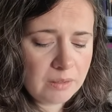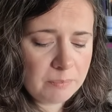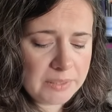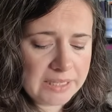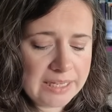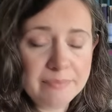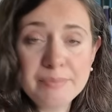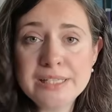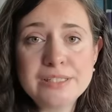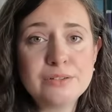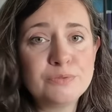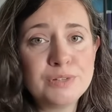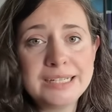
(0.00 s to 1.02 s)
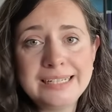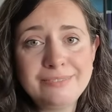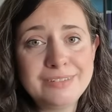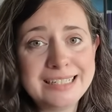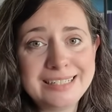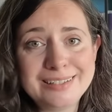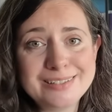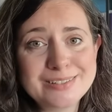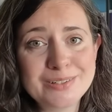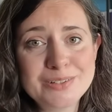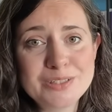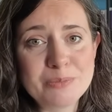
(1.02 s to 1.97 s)
But yeah, it's a really, really nice
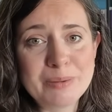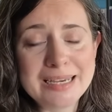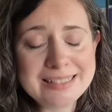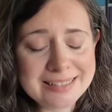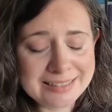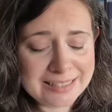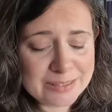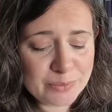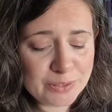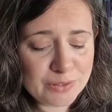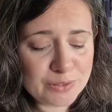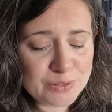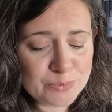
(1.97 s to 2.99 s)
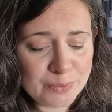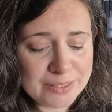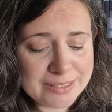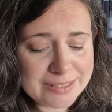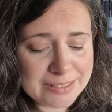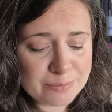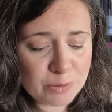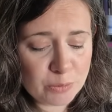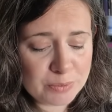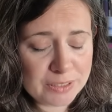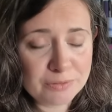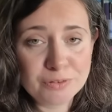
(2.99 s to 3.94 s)
go-to pattern. It's one of those ones that's
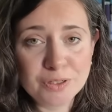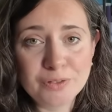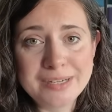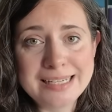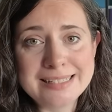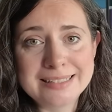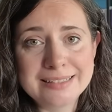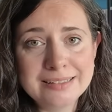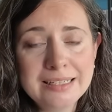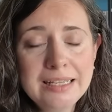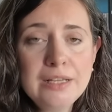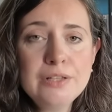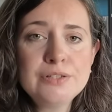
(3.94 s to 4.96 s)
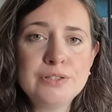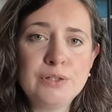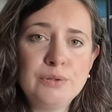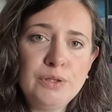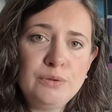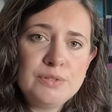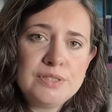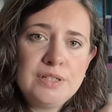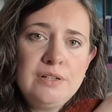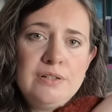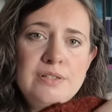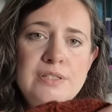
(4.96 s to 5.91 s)
popular for a reason. So you
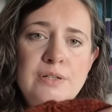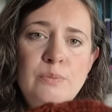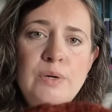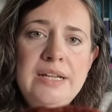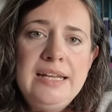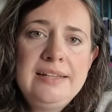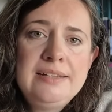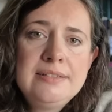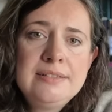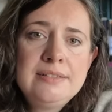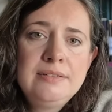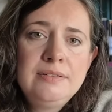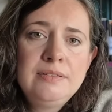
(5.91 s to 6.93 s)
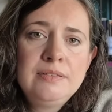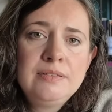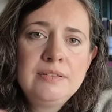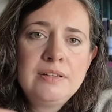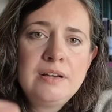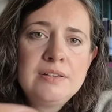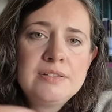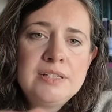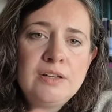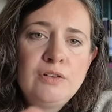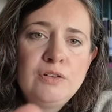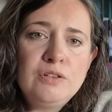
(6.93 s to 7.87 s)
start at one end,
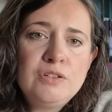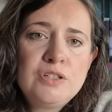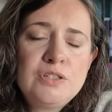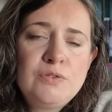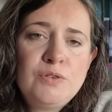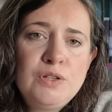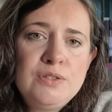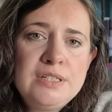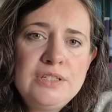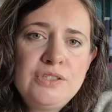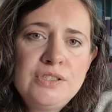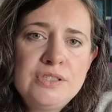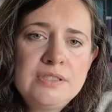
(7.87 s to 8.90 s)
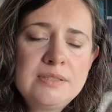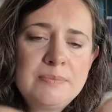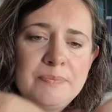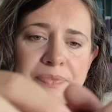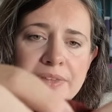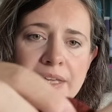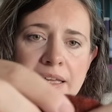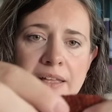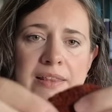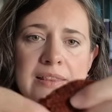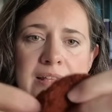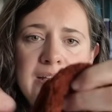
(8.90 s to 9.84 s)
casting on just a few stitches,
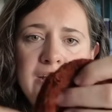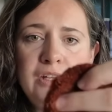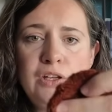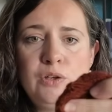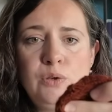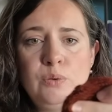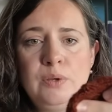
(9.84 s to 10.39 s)
then you